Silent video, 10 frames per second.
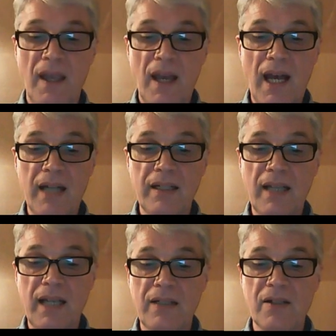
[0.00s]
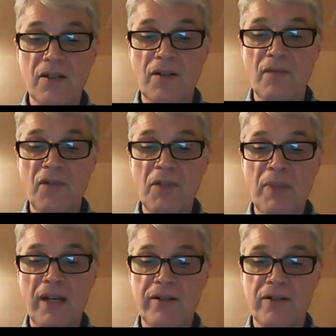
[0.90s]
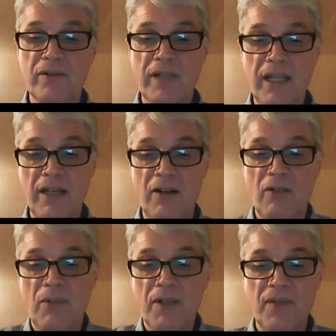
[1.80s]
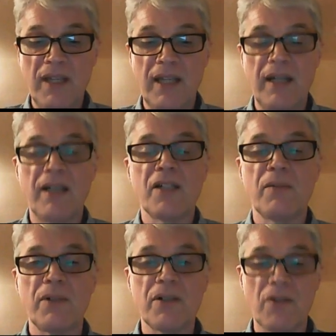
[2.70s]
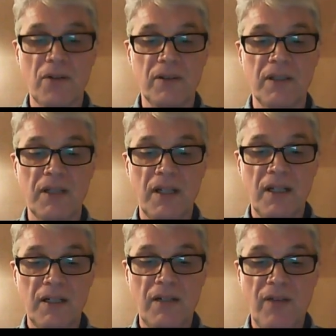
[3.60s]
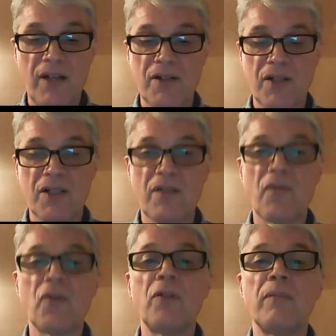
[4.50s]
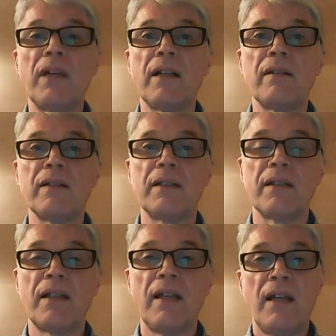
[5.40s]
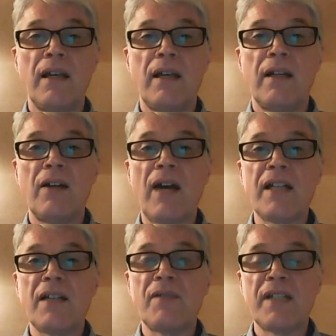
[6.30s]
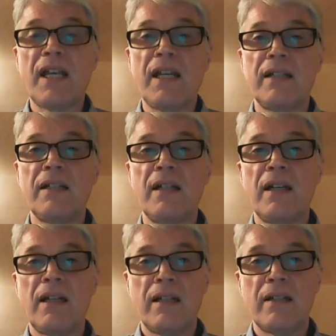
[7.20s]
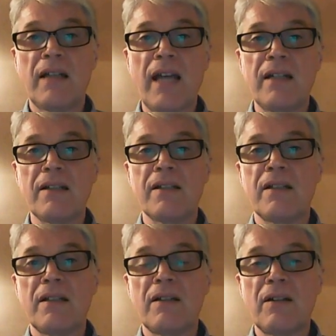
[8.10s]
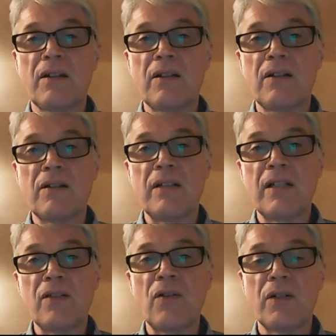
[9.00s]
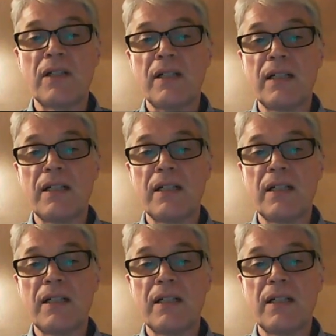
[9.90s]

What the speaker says: and guidance on free personal care, one of the areas where Scotland diverges from England. Now, as I've said, guidance is not